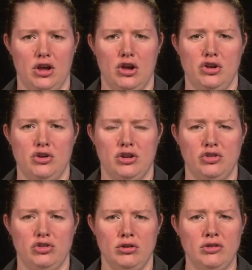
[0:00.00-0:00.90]
You can
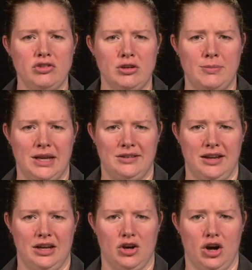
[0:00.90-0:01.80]
choose to
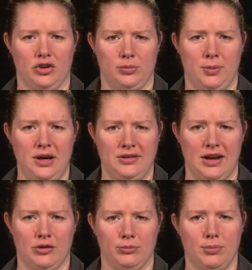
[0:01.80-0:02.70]
maintain cost
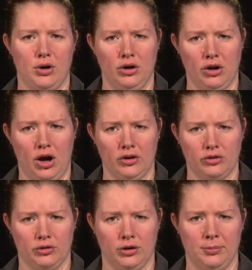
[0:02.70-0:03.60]
breakdown per cost
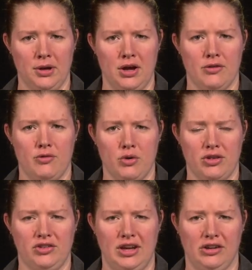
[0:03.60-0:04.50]
group for the
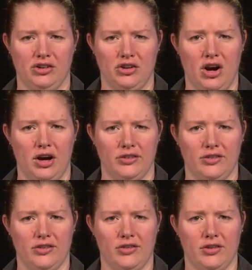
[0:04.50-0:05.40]
standard
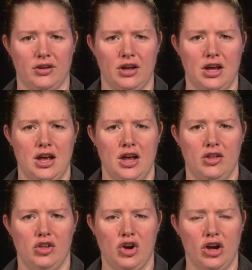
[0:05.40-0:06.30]
costs.
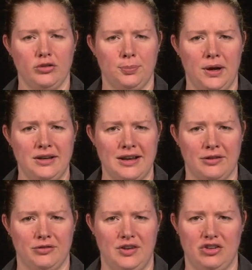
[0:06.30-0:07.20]
The cost breakdown
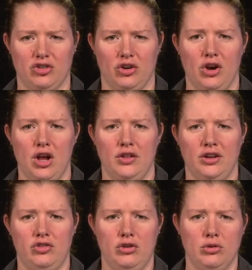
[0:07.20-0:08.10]
feature
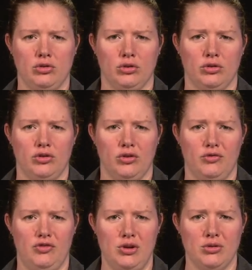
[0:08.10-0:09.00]
lets users
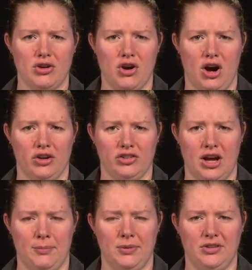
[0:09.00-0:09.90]
view the cost
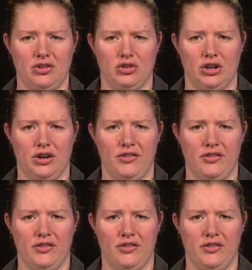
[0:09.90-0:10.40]
composition of